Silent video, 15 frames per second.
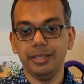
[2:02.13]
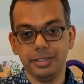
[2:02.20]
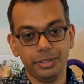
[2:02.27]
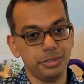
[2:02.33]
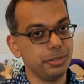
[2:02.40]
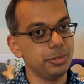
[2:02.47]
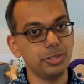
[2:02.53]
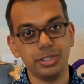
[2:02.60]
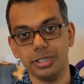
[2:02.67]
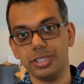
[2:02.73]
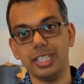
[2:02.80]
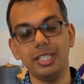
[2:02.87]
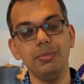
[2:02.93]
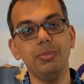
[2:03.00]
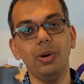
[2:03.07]
You use your
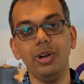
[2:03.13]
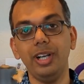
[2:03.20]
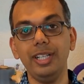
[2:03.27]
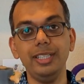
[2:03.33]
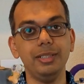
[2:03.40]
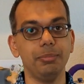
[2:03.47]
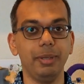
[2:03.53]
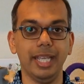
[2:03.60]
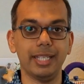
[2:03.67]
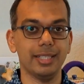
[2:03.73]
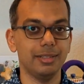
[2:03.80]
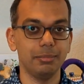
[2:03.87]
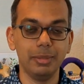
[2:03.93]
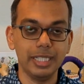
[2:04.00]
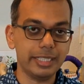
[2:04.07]
steam wand, make
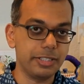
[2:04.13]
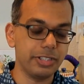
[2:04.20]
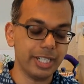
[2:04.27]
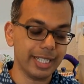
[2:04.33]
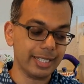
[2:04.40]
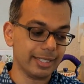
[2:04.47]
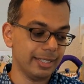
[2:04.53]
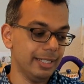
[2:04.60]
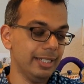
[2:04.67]
a milk drink.